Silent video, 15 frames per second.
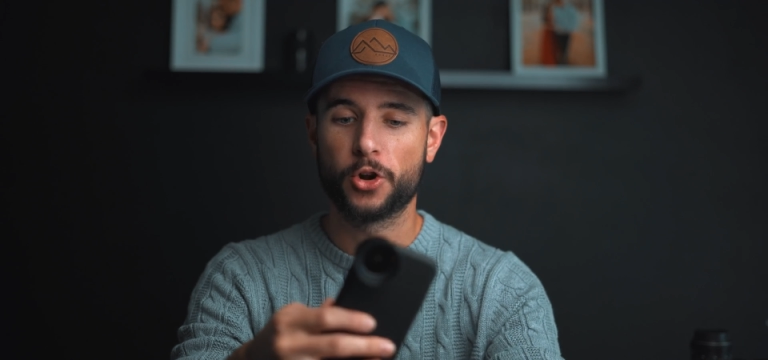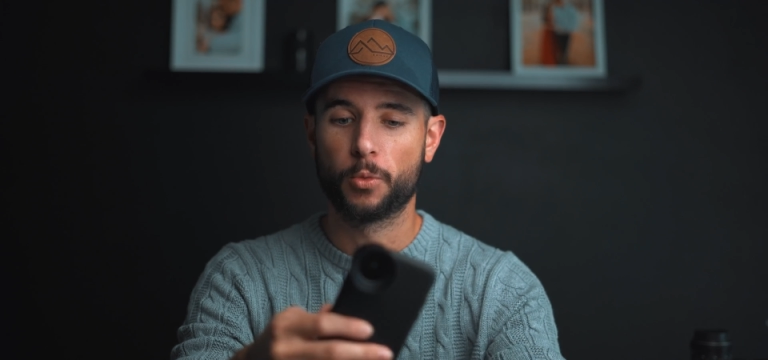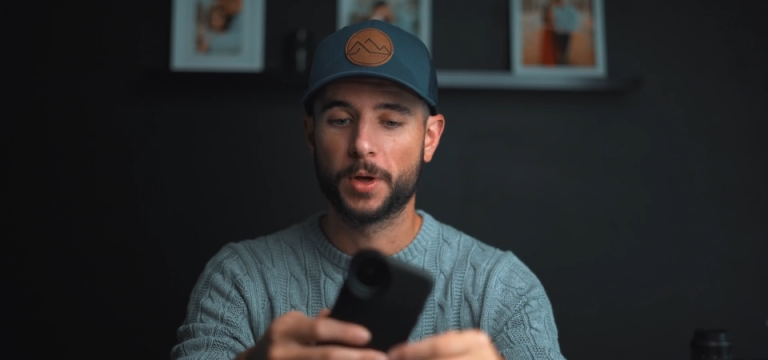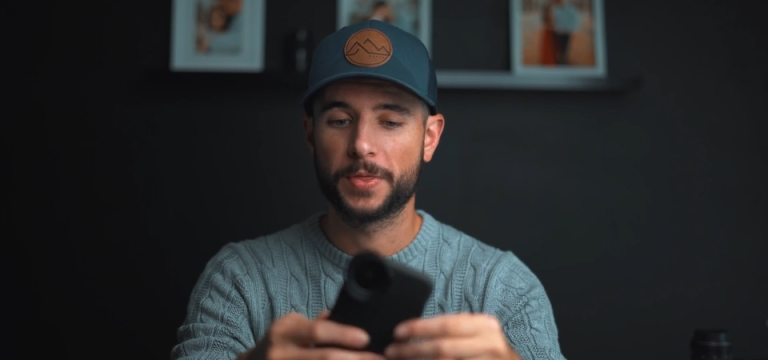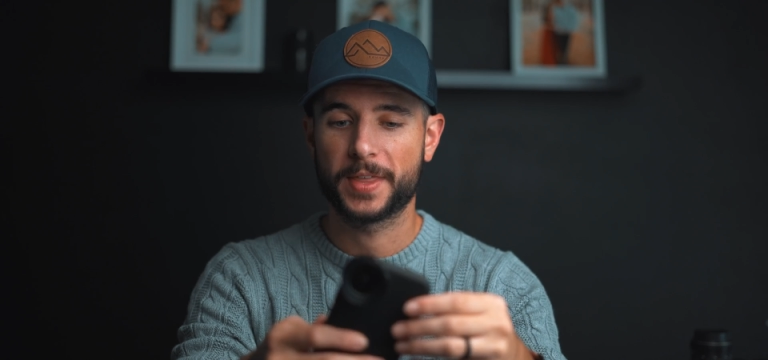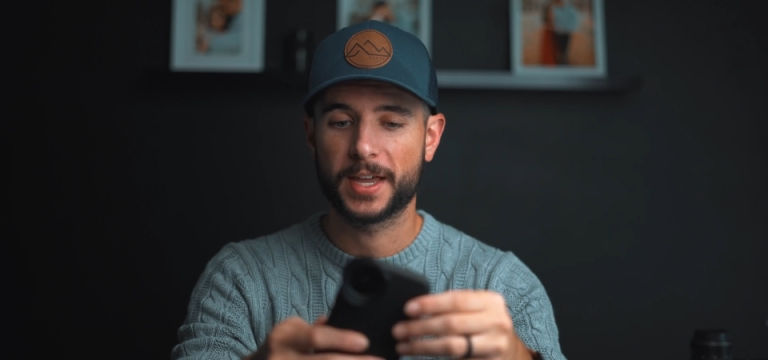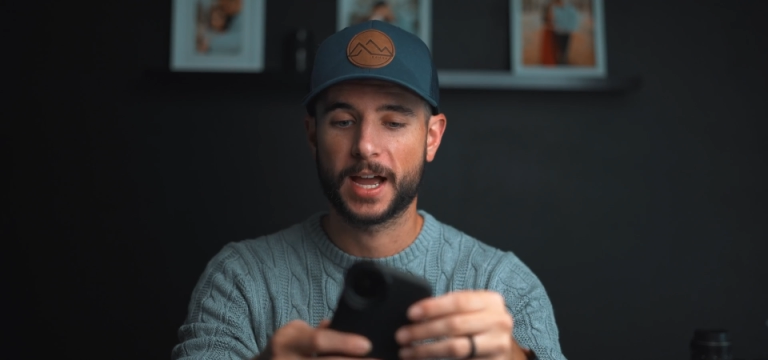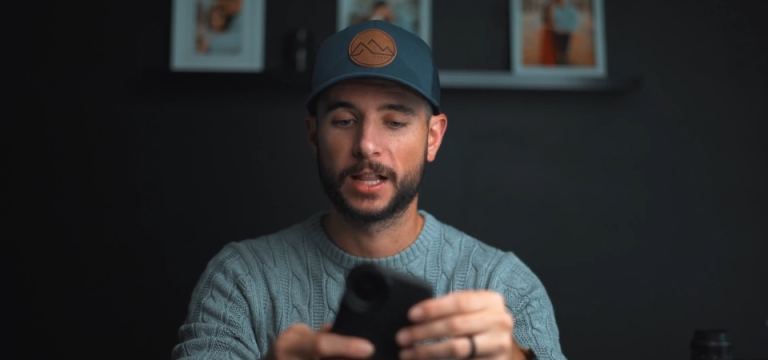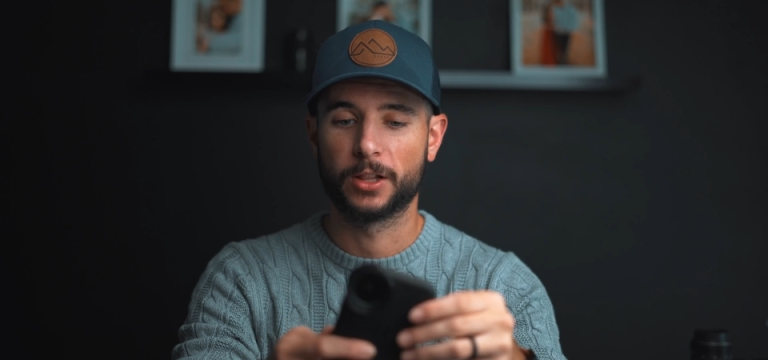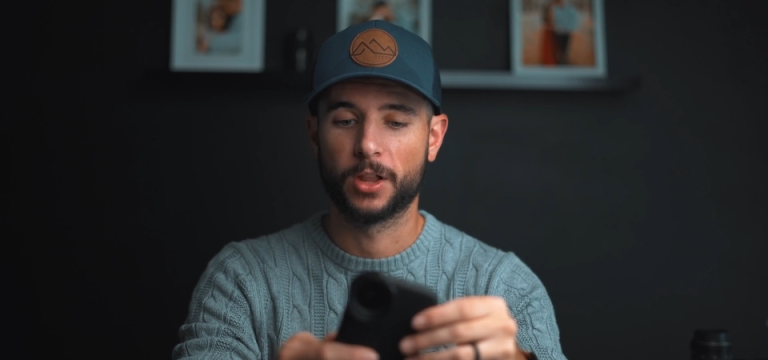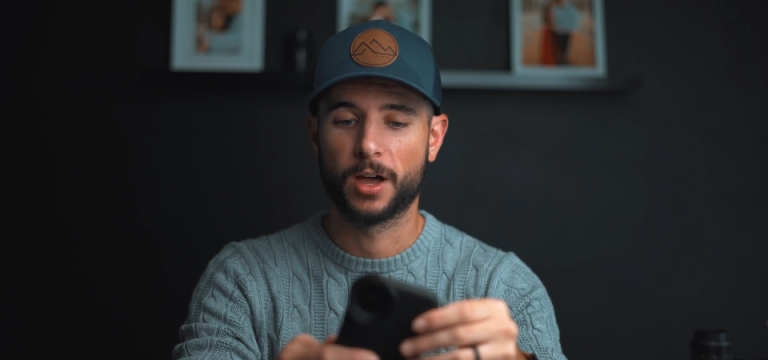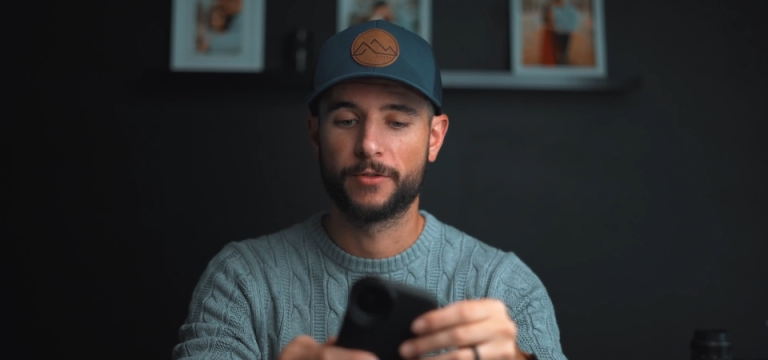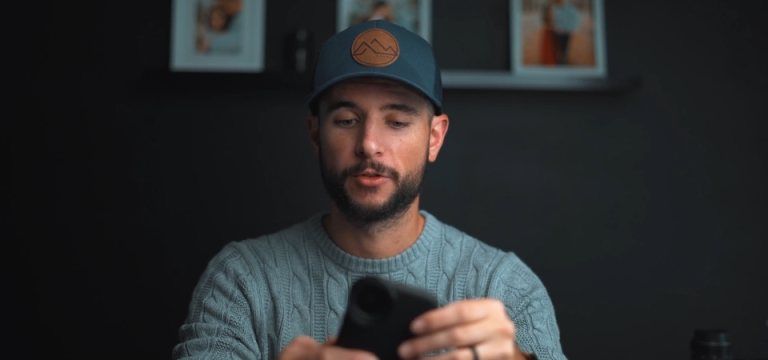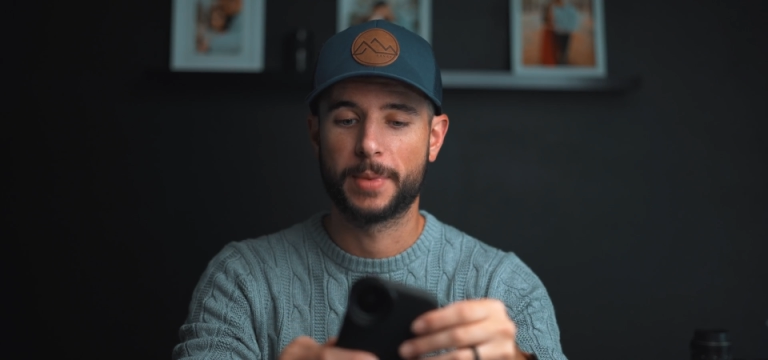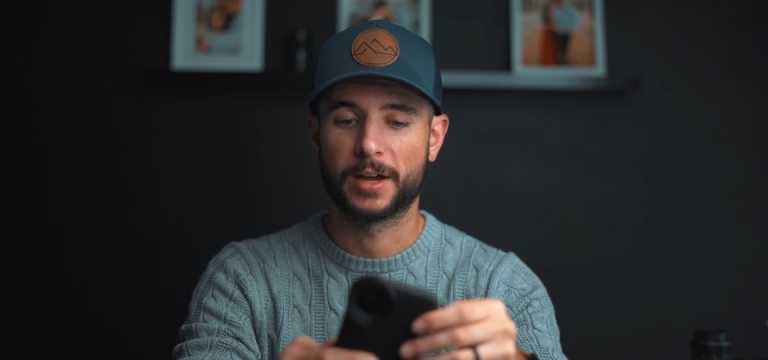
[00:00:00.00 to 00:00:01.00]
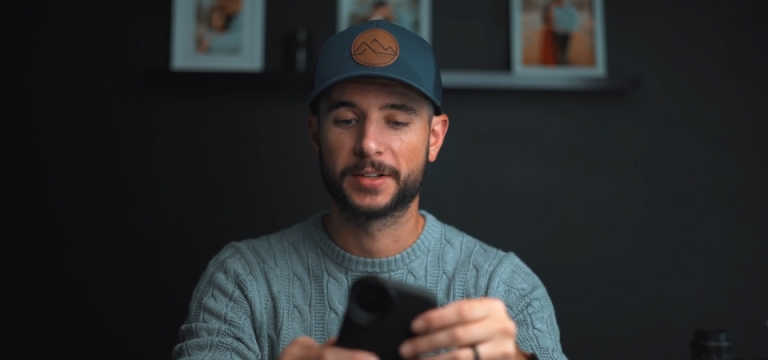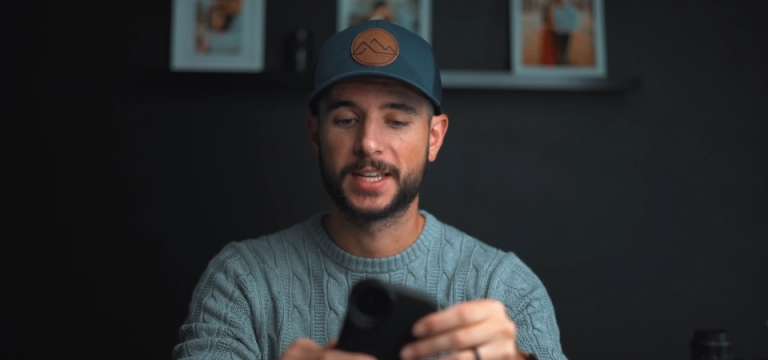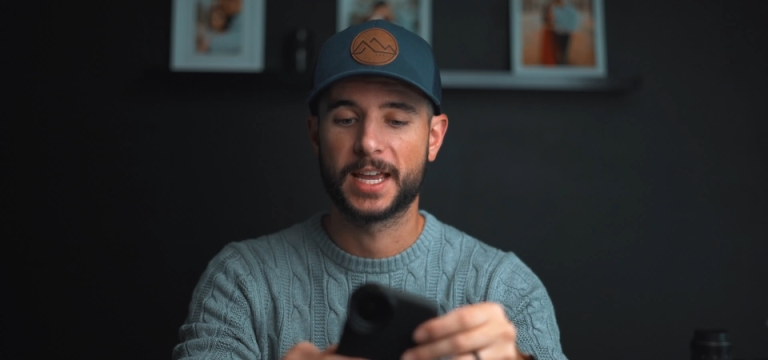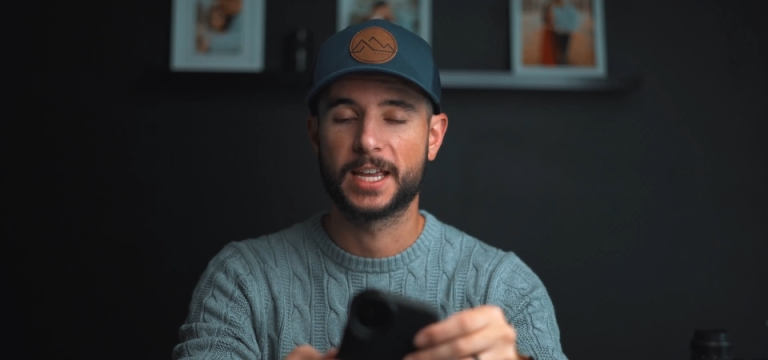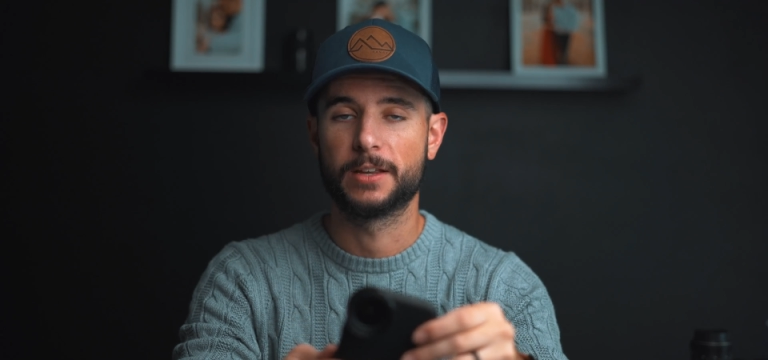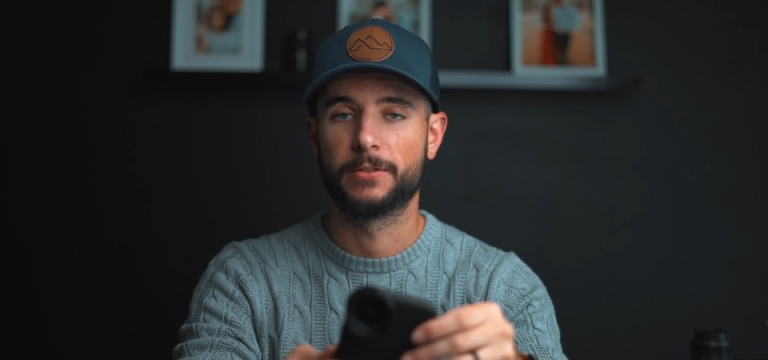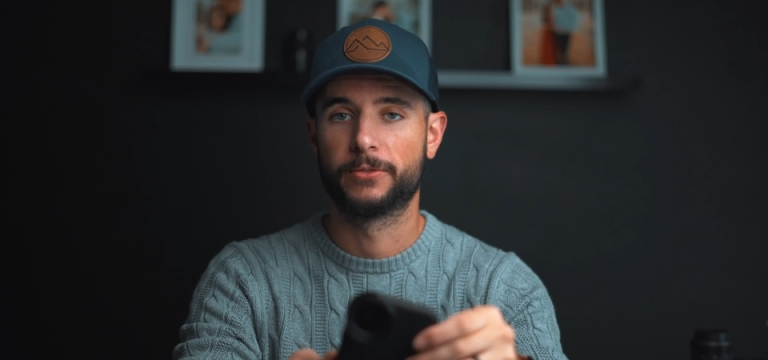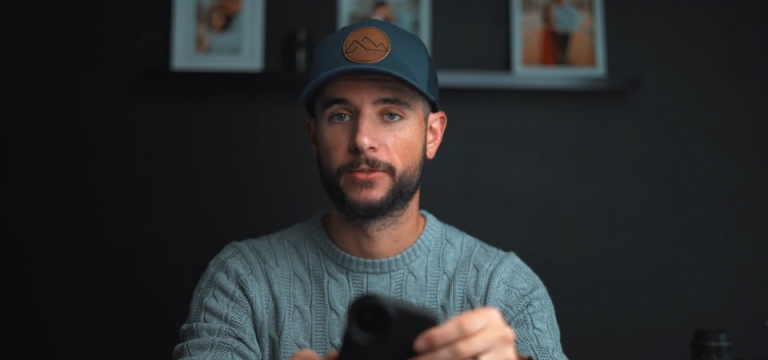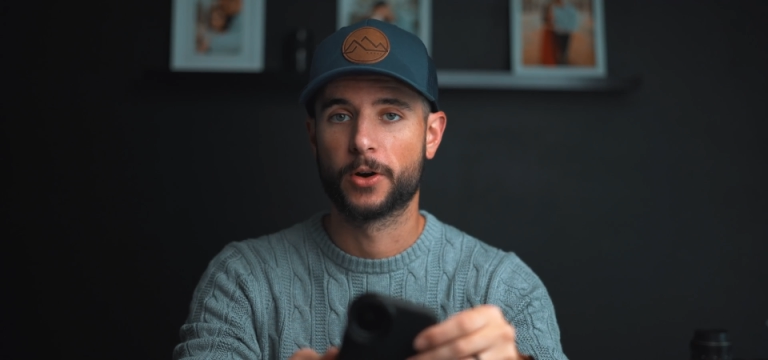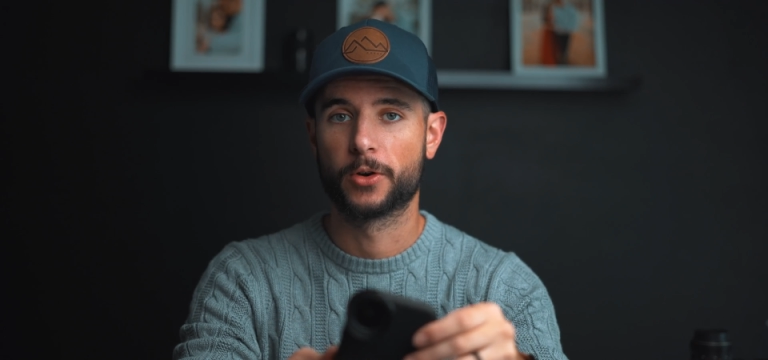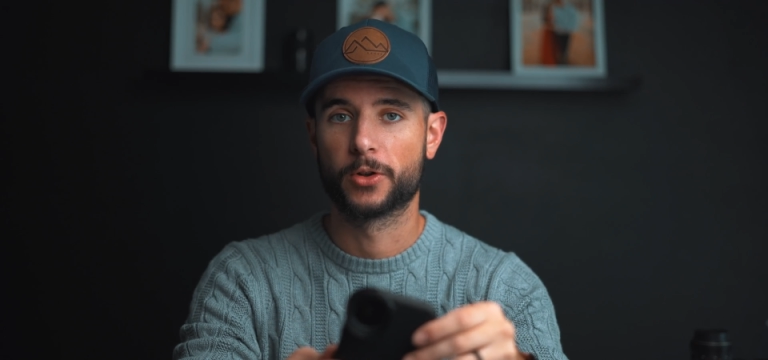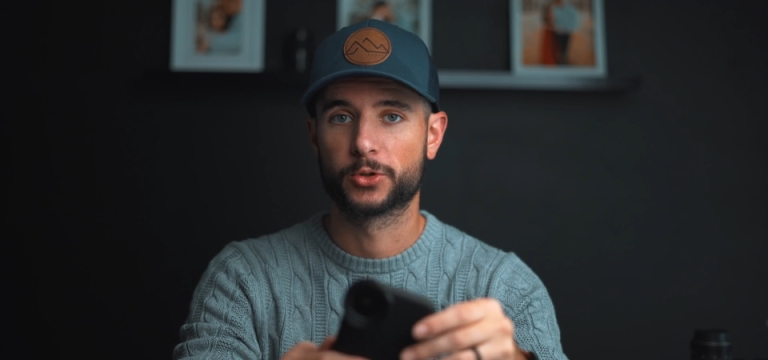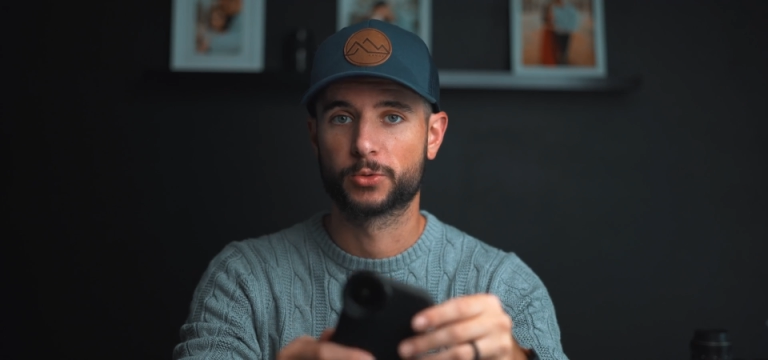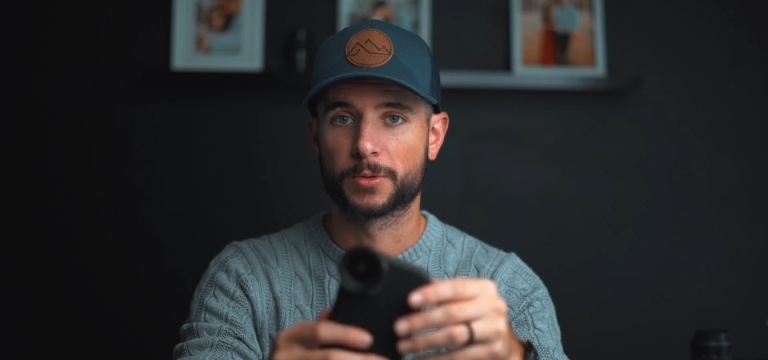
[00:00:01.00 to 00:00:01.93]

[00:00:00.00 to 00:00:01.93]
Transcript: one thing I love about taking photos